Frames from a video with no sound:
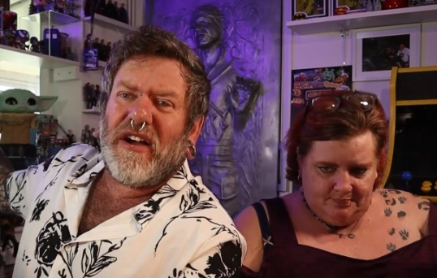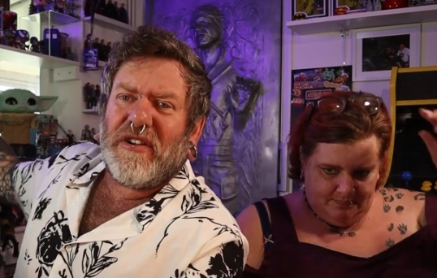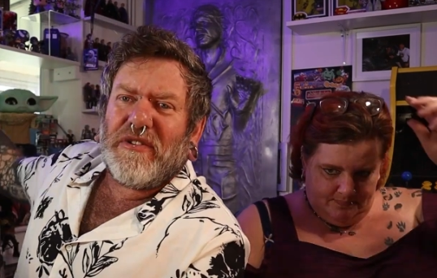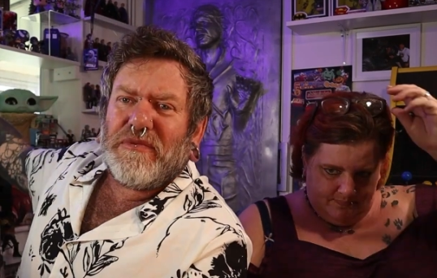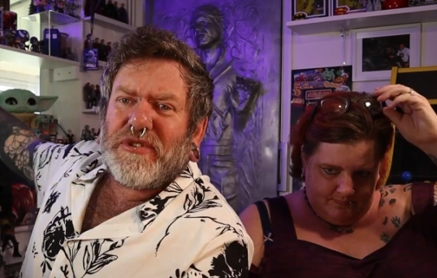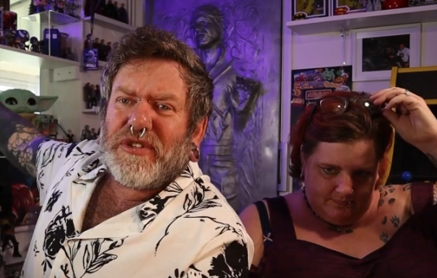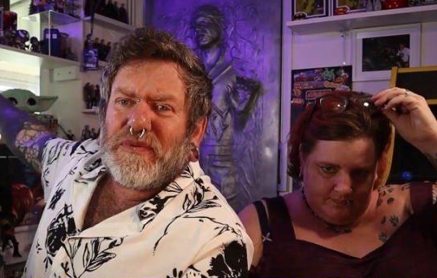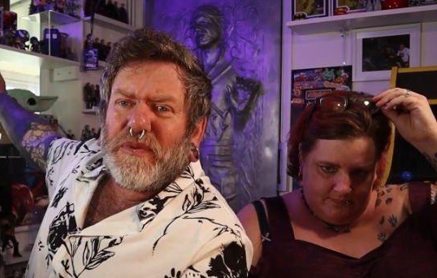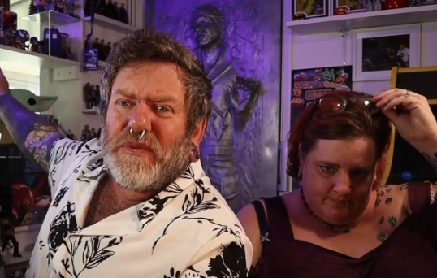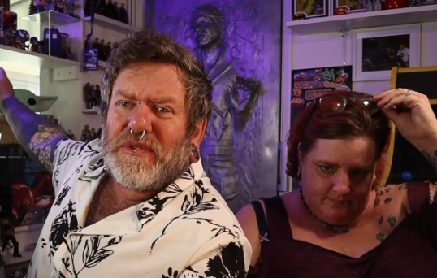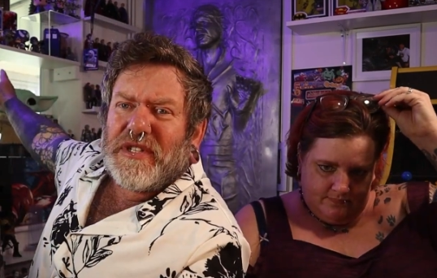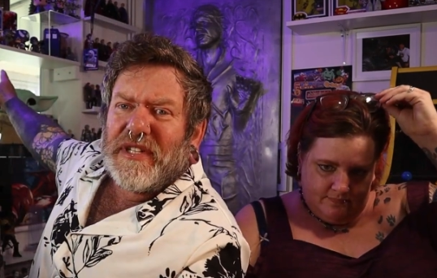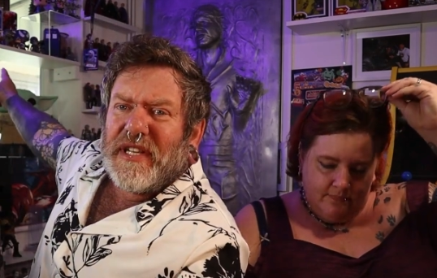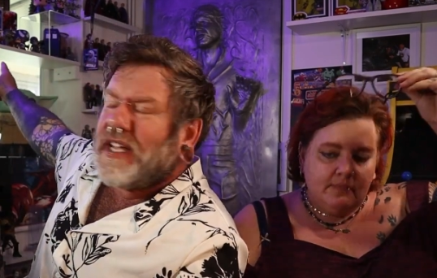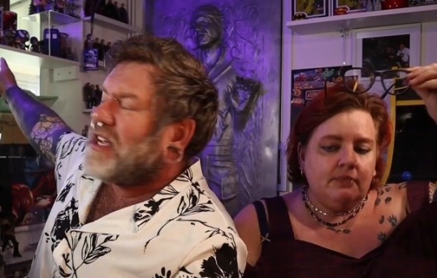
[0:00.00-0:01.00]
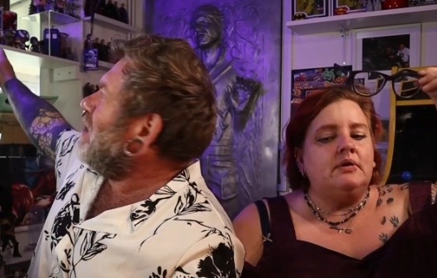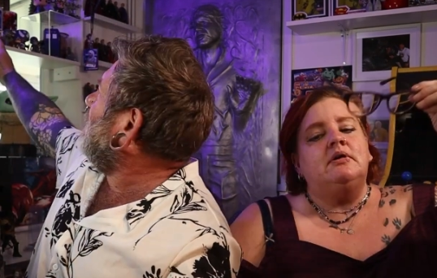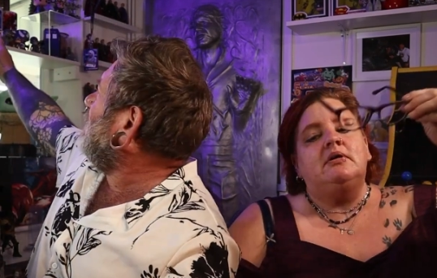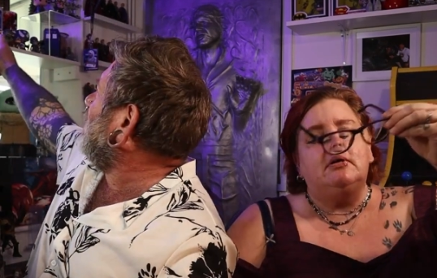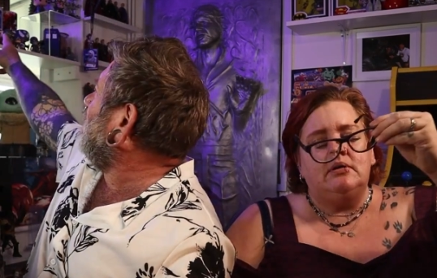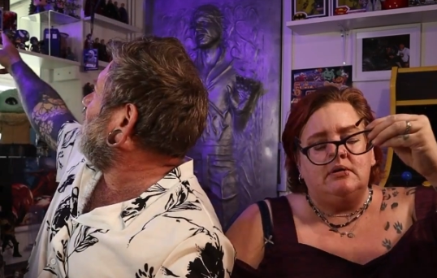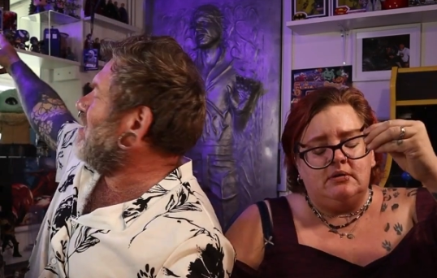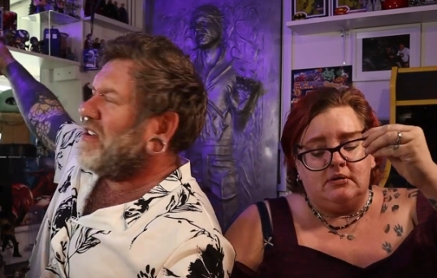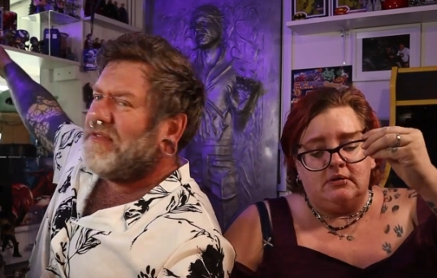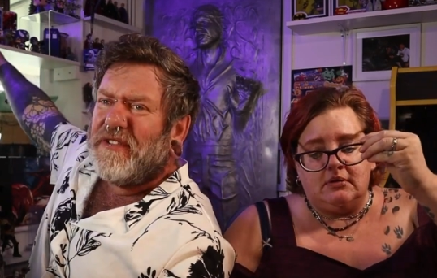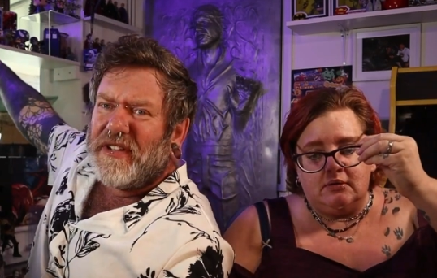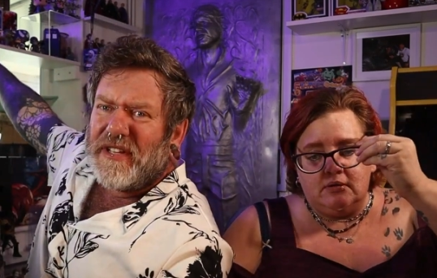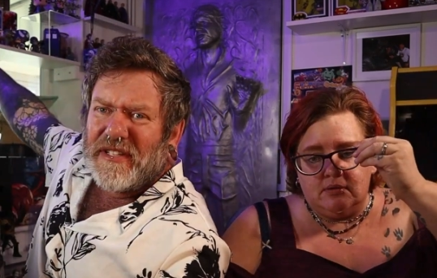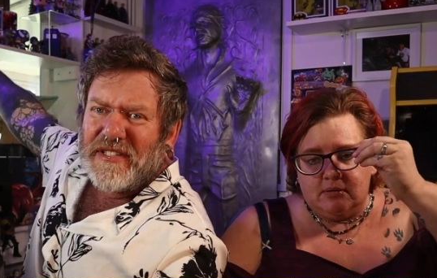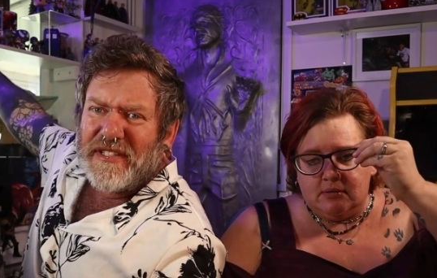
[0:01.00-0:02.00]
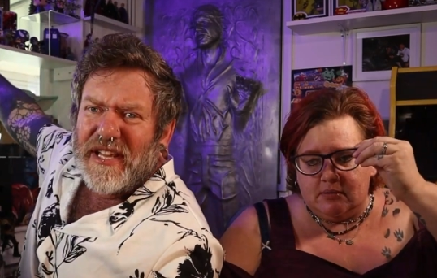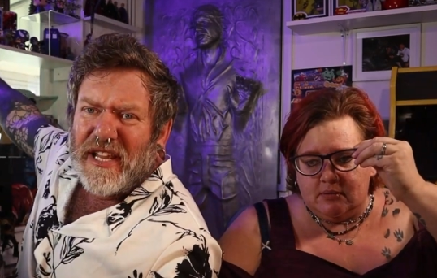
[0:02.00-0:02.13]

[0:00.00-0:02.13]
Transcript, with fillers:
Speaker 1: Arnold Schwarzenegger. I don't know if you can see